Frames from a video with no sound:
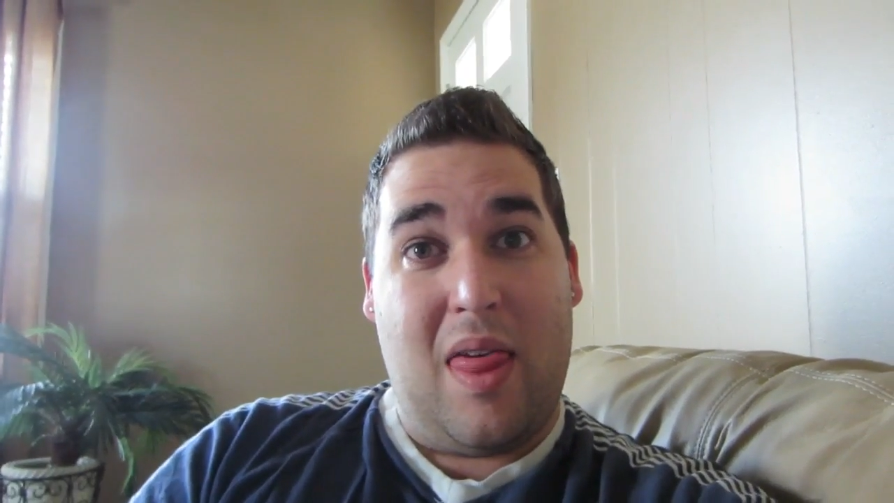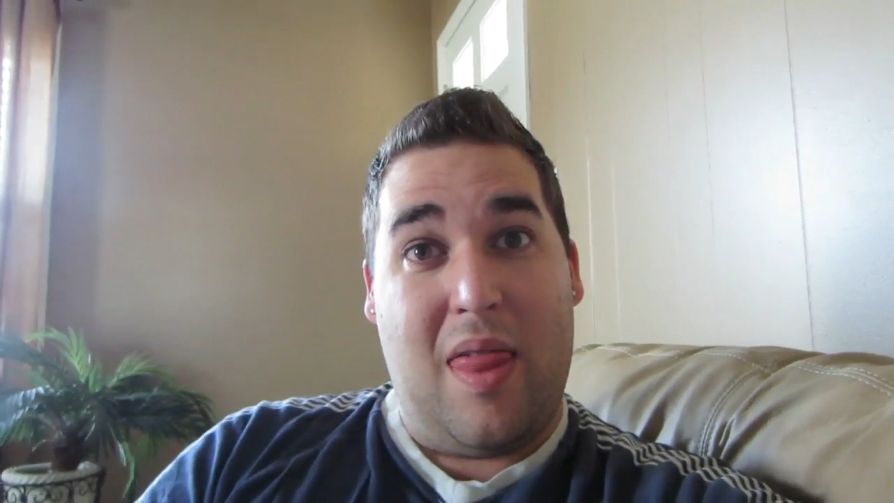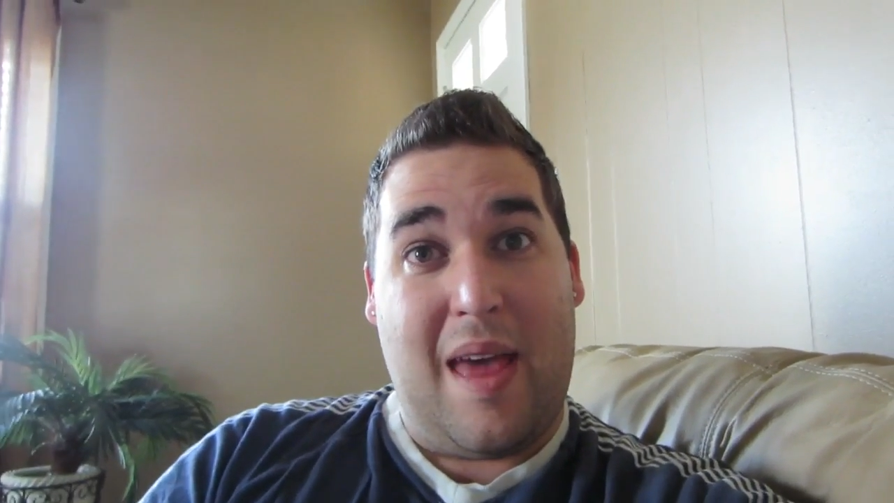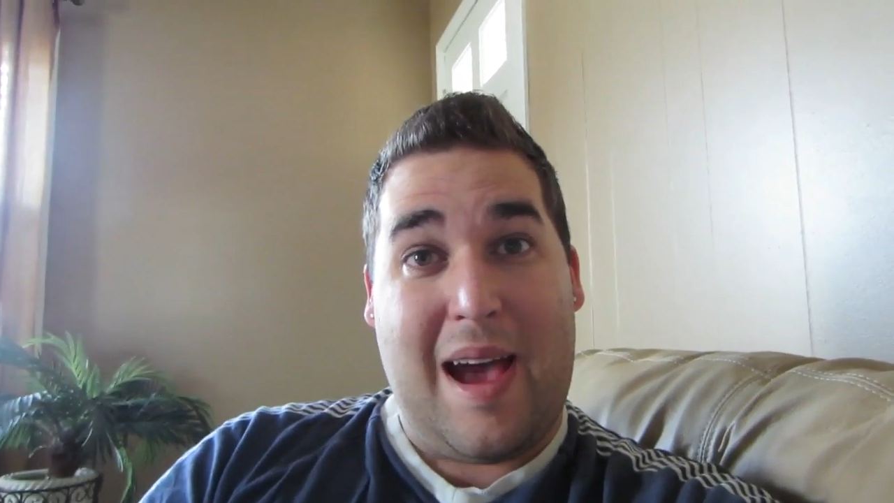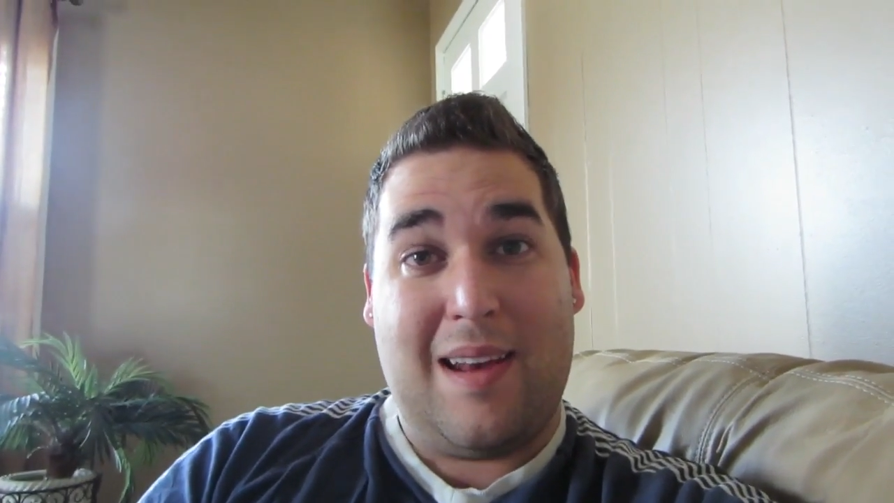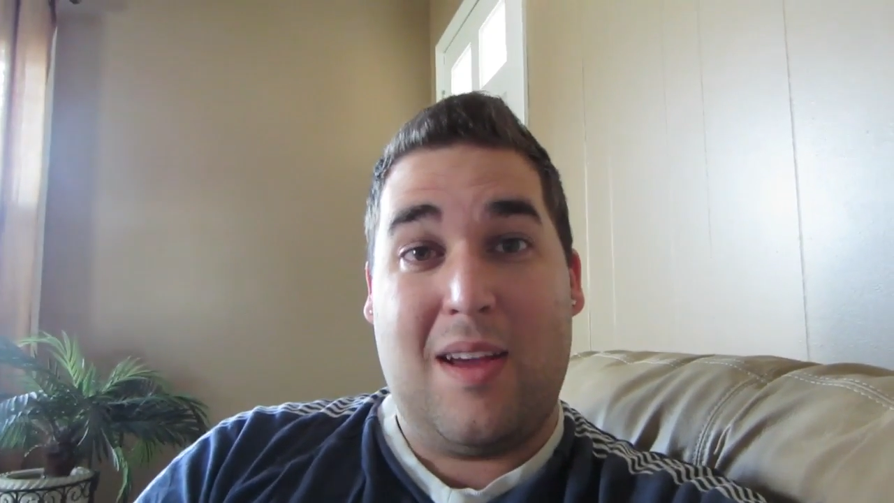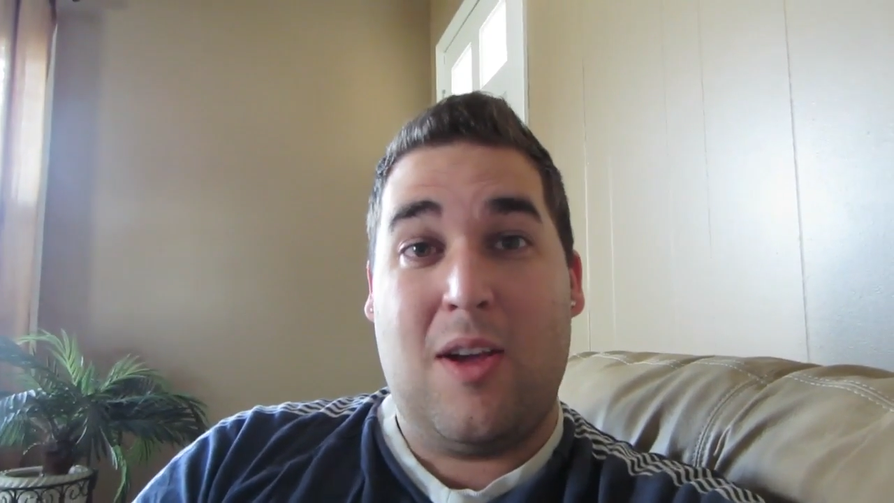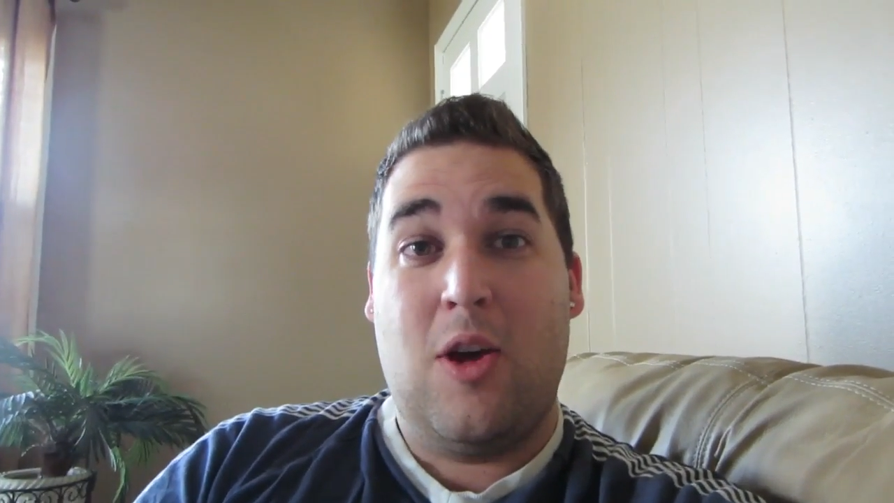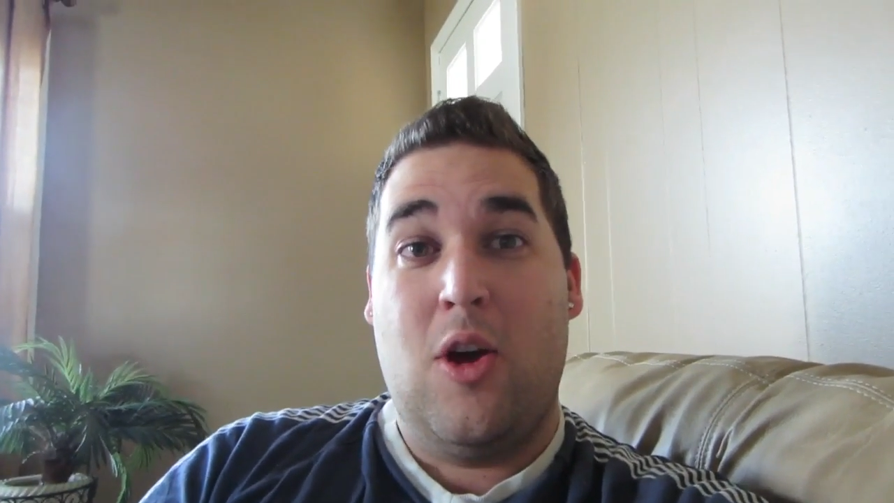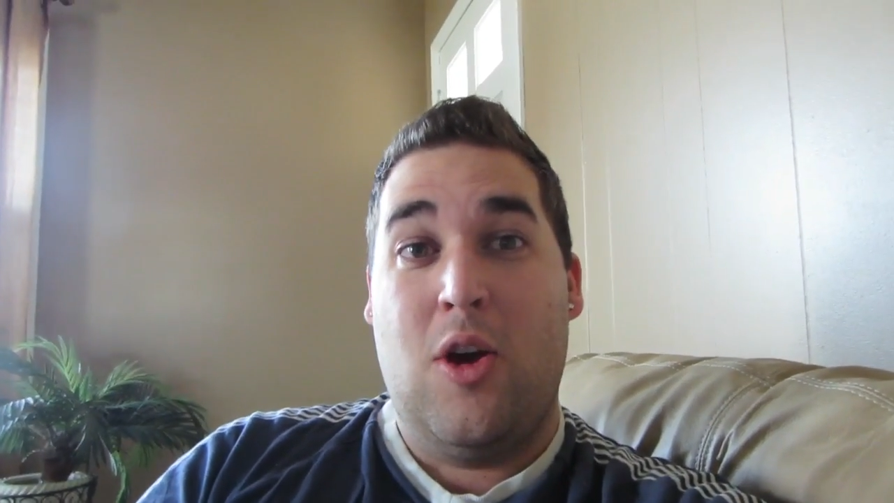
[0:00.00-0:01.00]
That
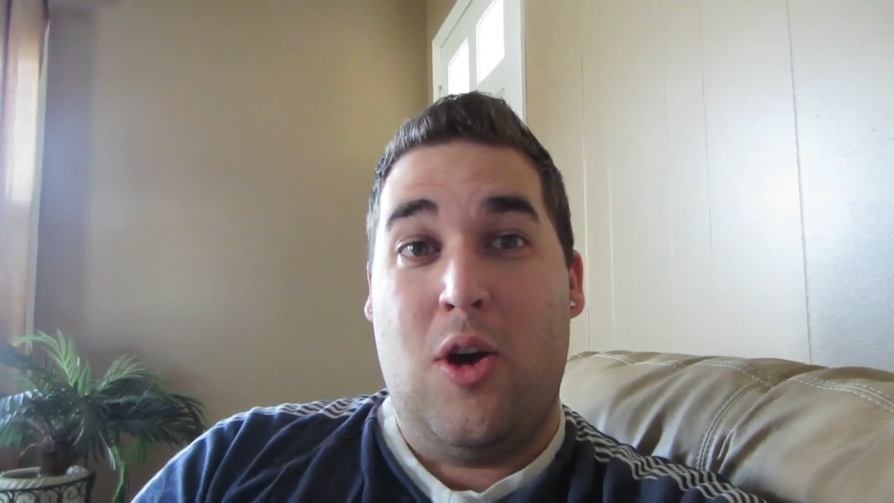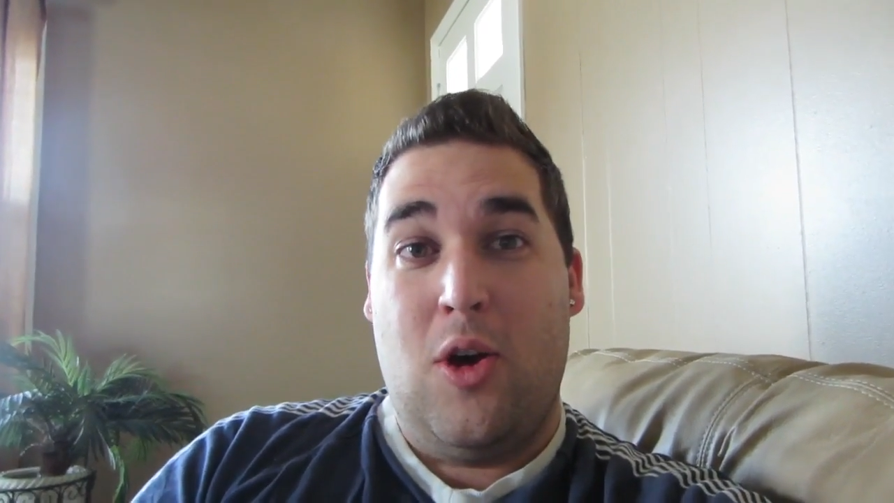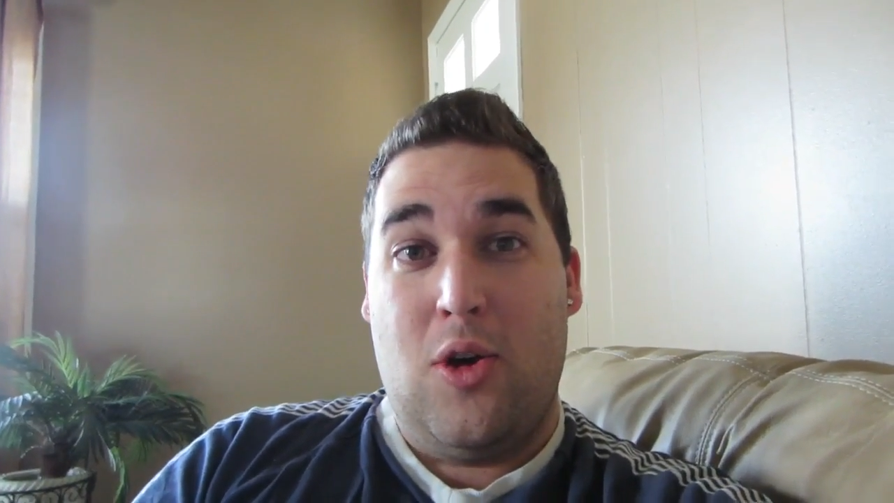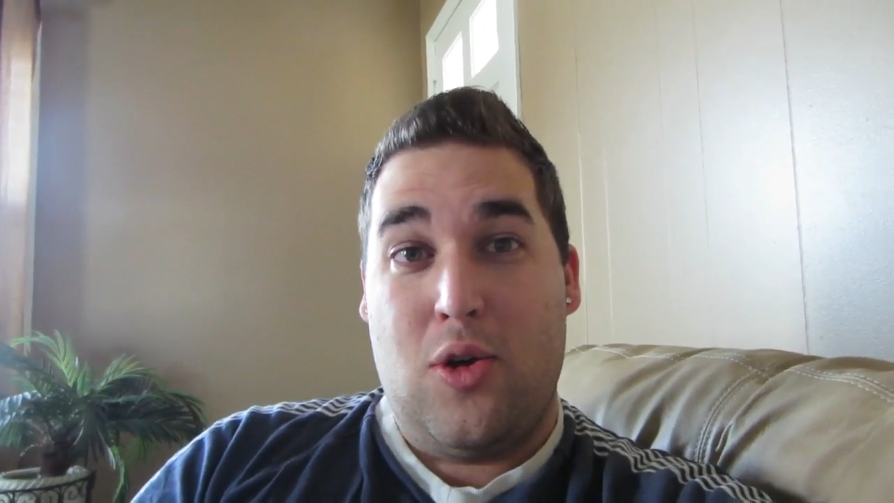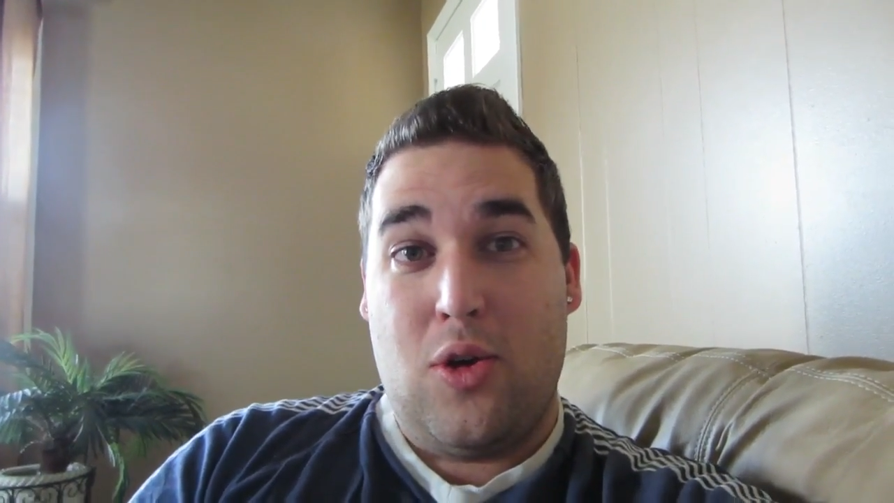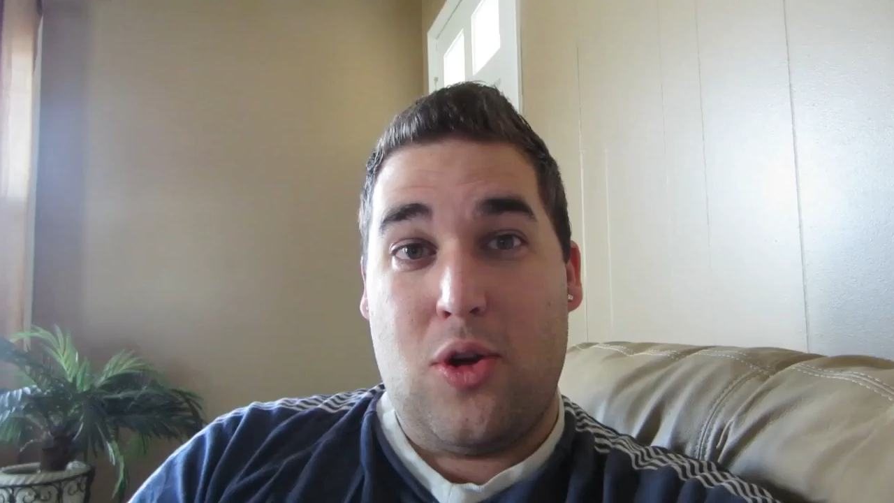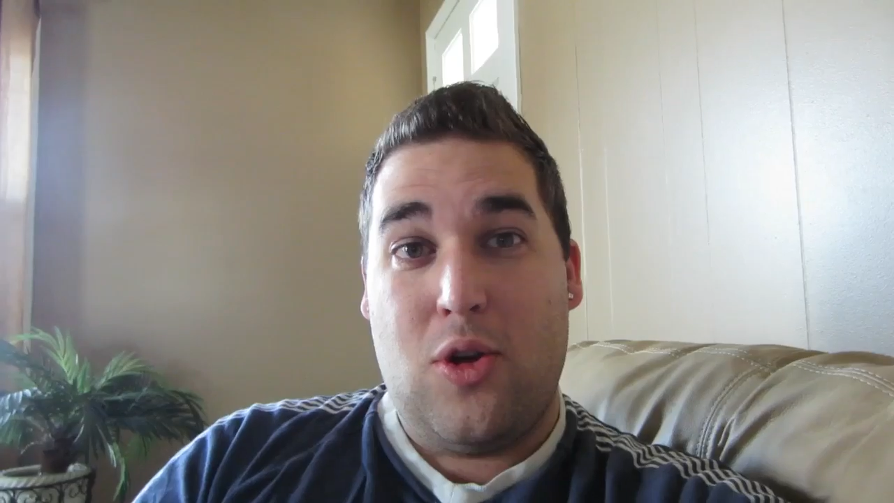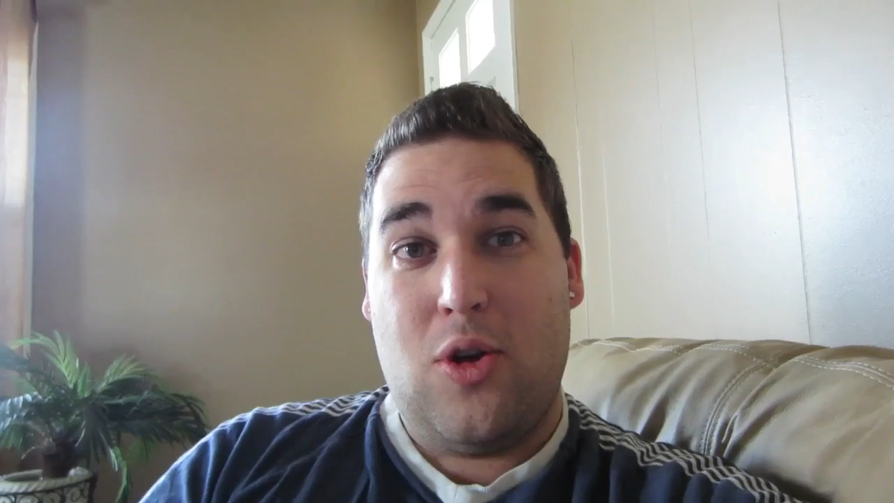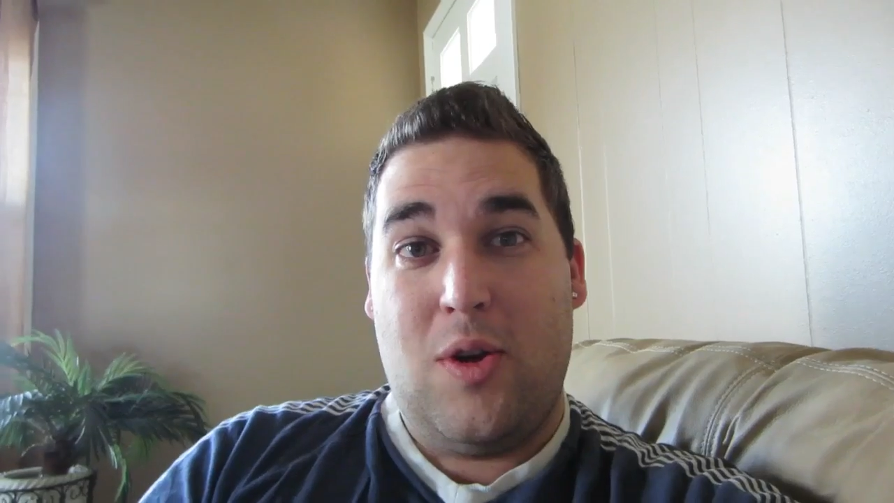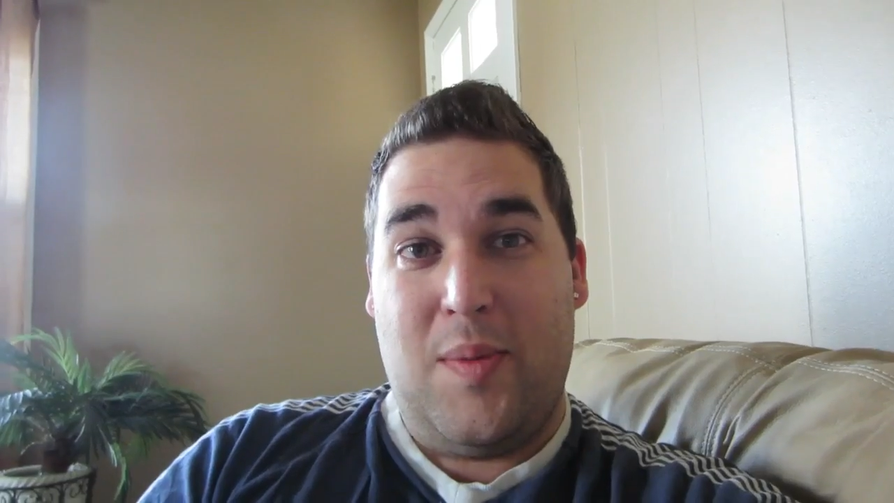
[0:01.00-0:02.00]

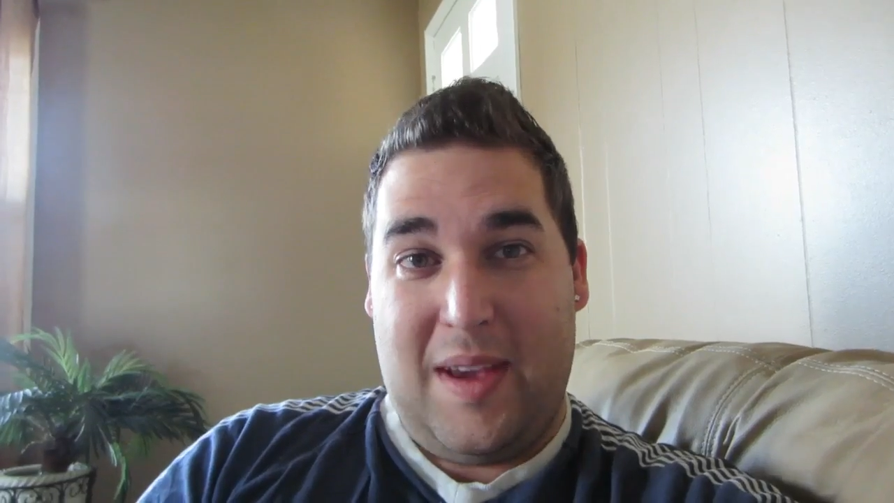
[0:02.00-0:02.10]
should